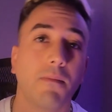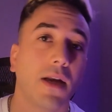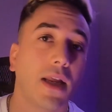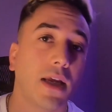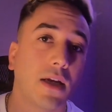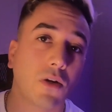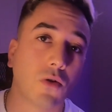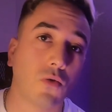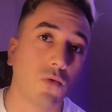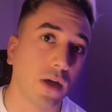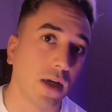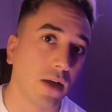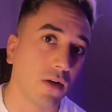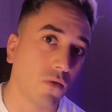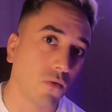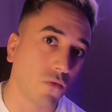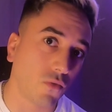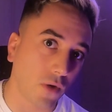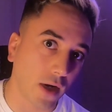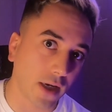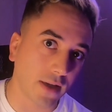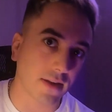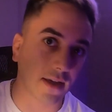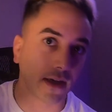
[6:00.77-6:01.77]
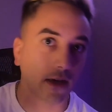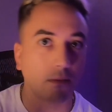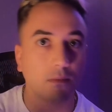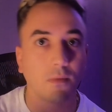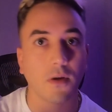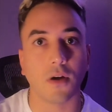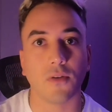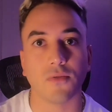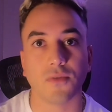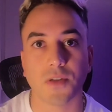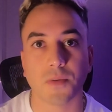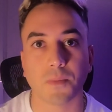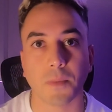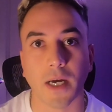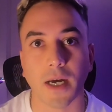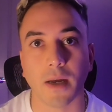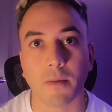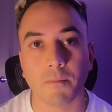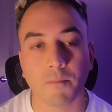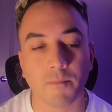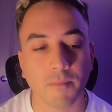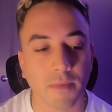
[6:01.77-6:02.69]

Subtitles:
but I quit right there on the spot.